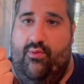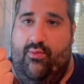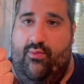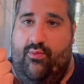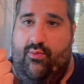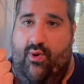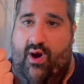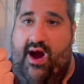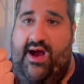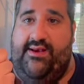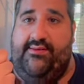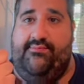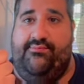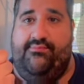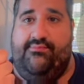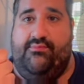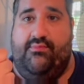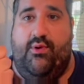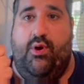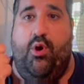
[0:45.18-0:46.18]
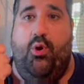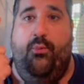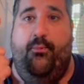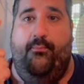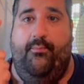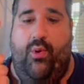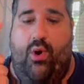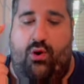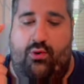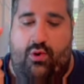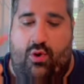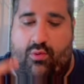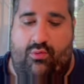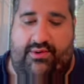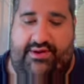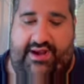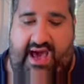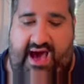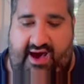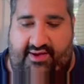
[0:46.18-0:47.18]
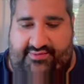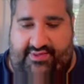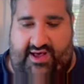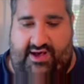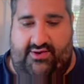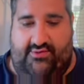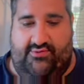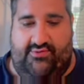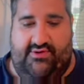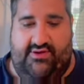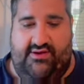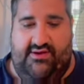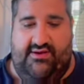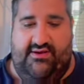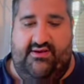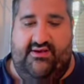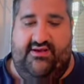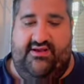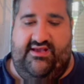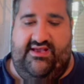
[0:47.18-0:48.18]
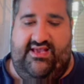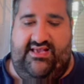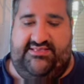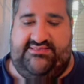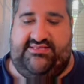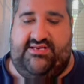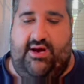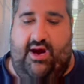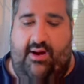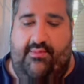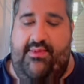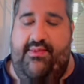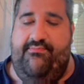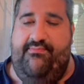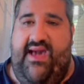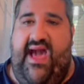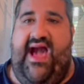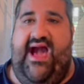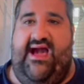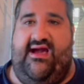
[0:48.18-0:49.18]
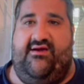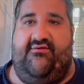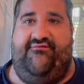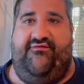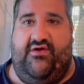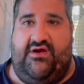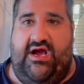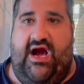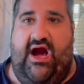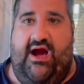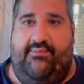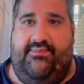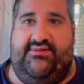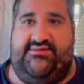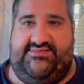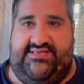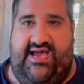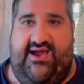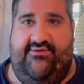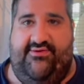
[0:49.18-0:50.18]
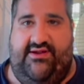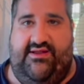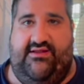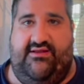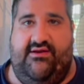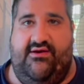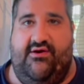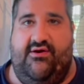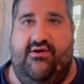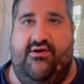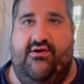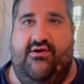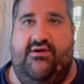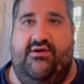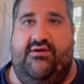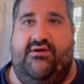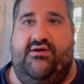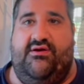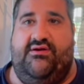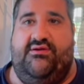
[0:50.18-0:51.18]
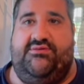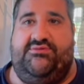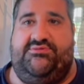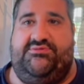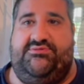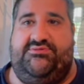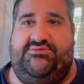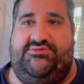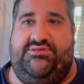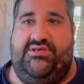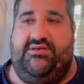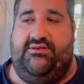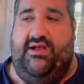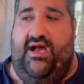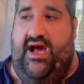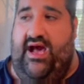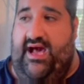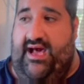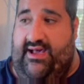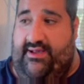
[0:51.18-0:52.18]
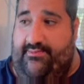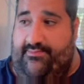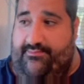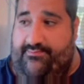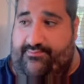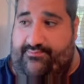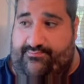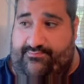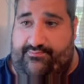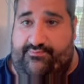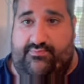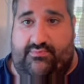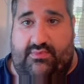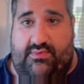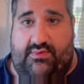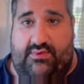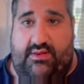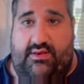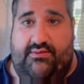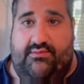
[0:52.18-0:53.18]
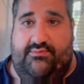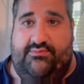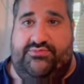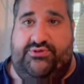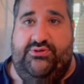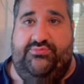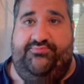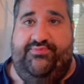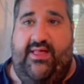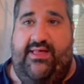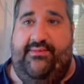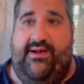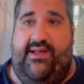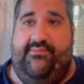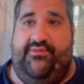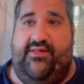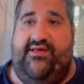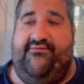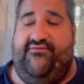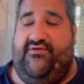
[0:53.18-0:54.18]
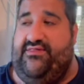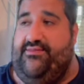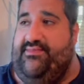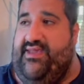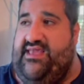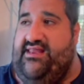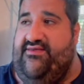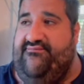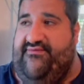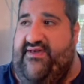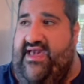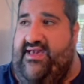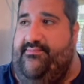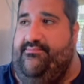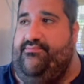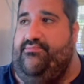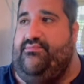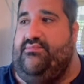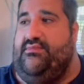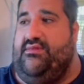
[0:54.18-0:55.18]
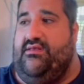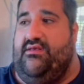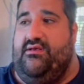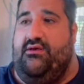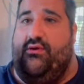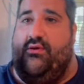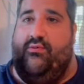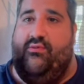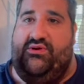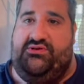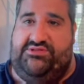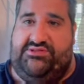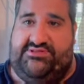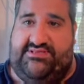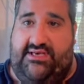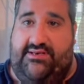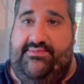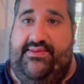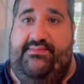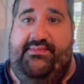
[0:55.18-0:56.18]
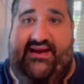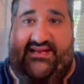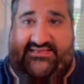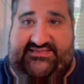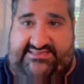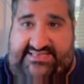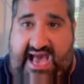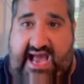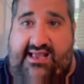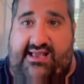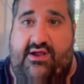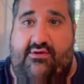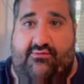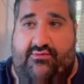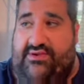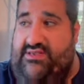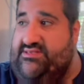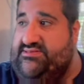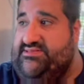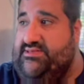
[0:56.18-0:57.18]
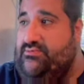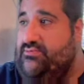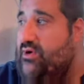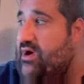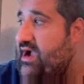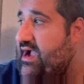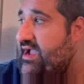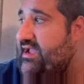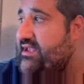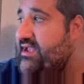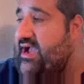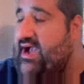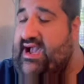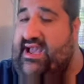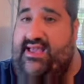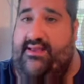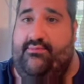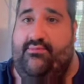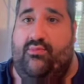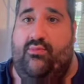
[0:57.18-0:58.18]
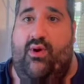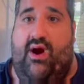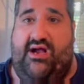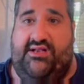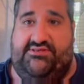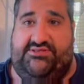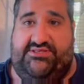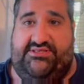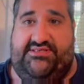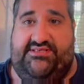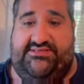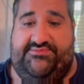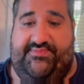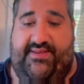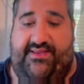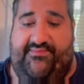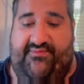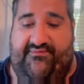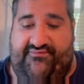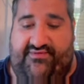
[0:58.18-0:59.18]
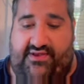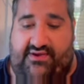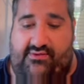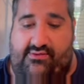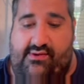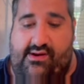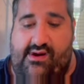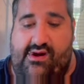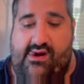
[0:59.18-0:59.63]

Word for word: One, Mauro Ranallo is coming back for commentary to uh, do play-by-play -play for the main event, which is going to be my second reason why I am watching this pay-per-view.